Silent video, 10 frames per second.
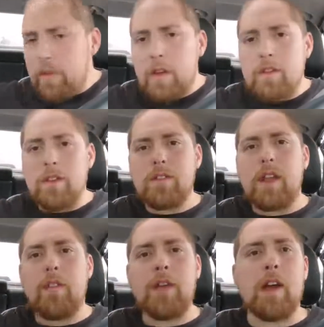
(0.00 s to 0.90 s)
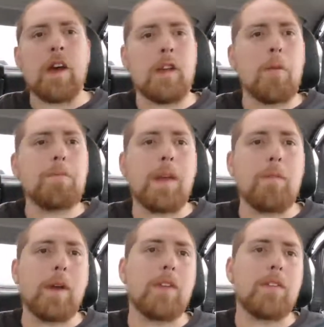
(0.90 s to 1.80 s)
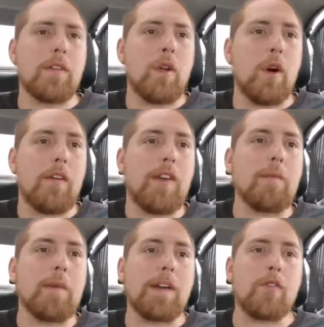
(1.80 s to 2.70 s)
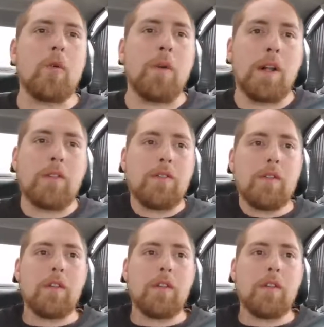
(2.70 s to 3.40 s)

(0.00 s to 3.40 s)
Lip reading: just giving you an update because, you know, I've hit my 2 months.